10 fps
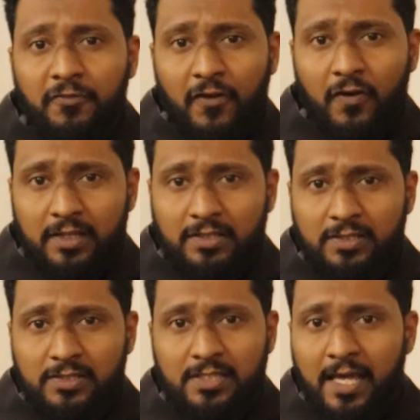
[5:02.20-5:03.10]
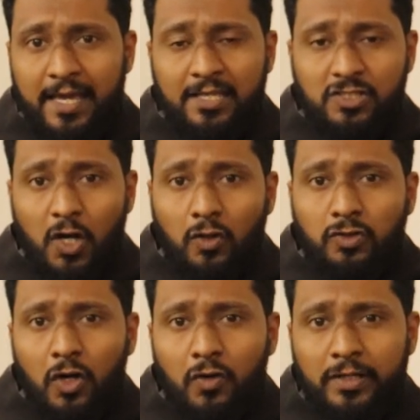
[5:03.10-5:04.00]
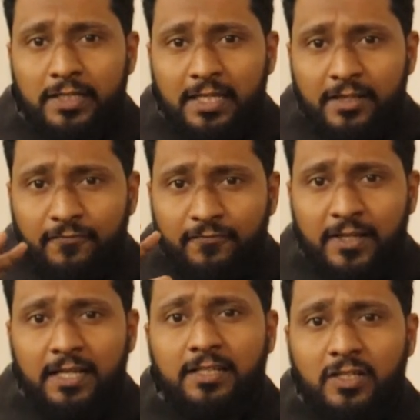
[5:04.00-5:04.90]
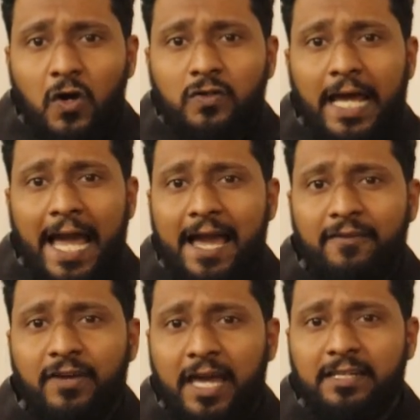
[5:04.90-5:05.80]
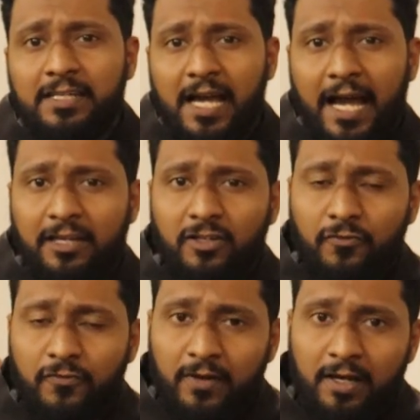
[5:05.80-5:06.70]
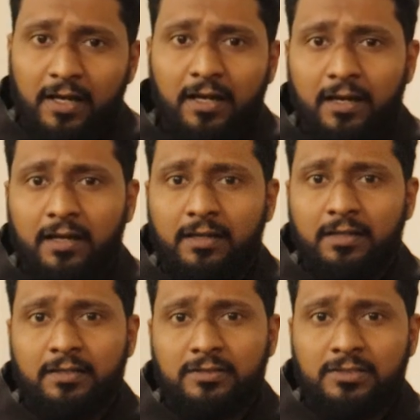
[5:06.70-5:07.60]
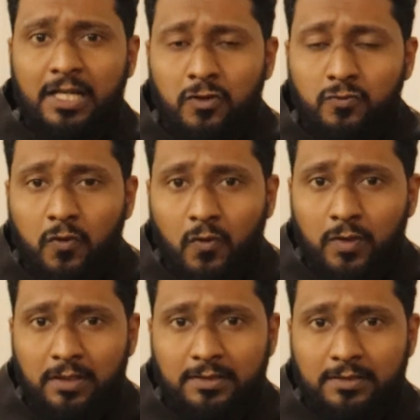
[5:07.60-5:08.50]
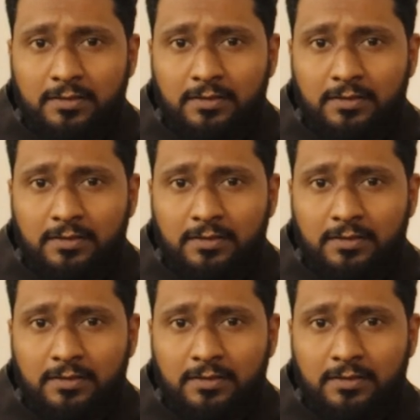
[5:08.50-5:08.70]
before others, his authority will not have any kind of down forward.